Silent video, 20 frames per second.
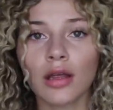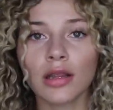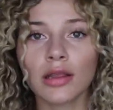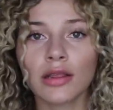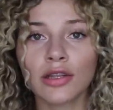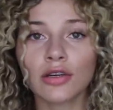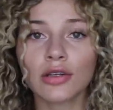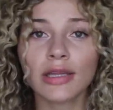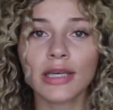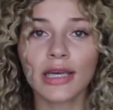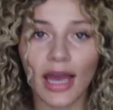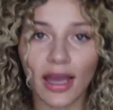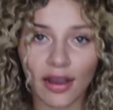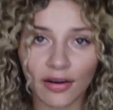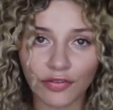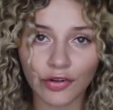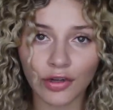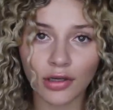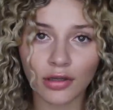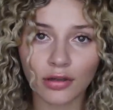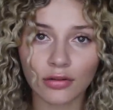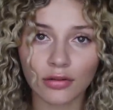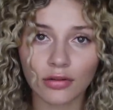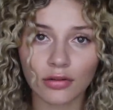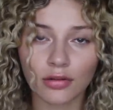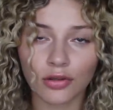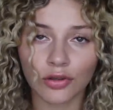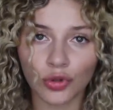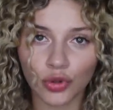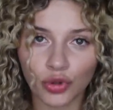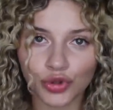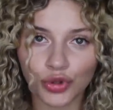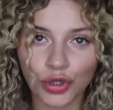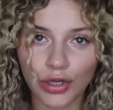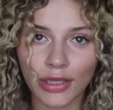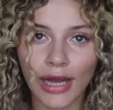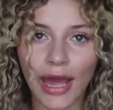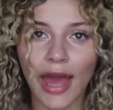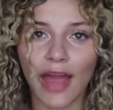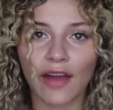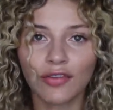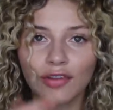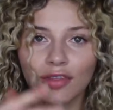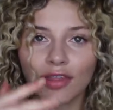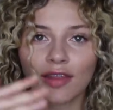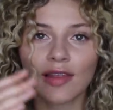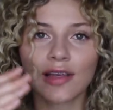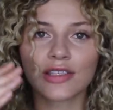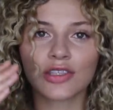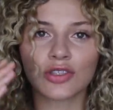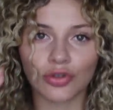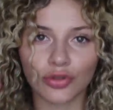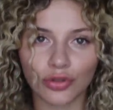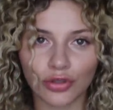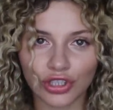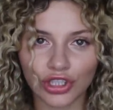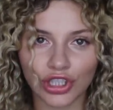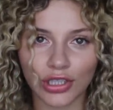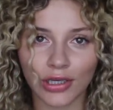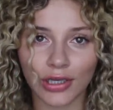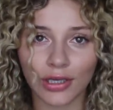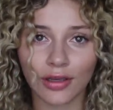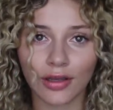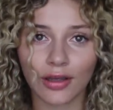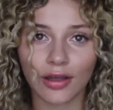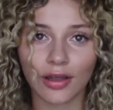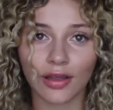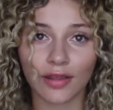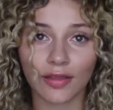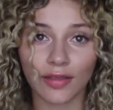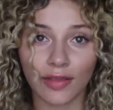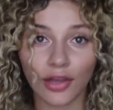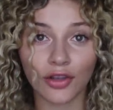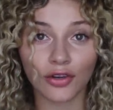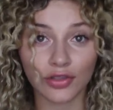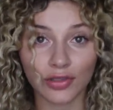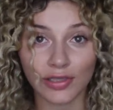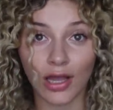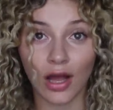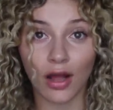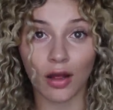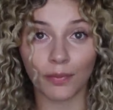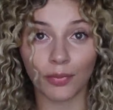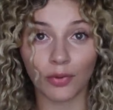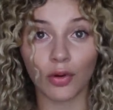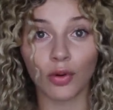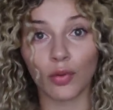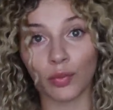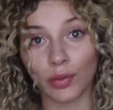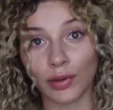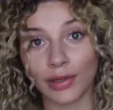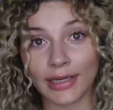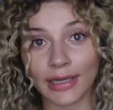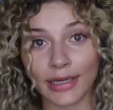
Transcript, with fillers: literally every nutrient, everything that's nourishing that your scalp would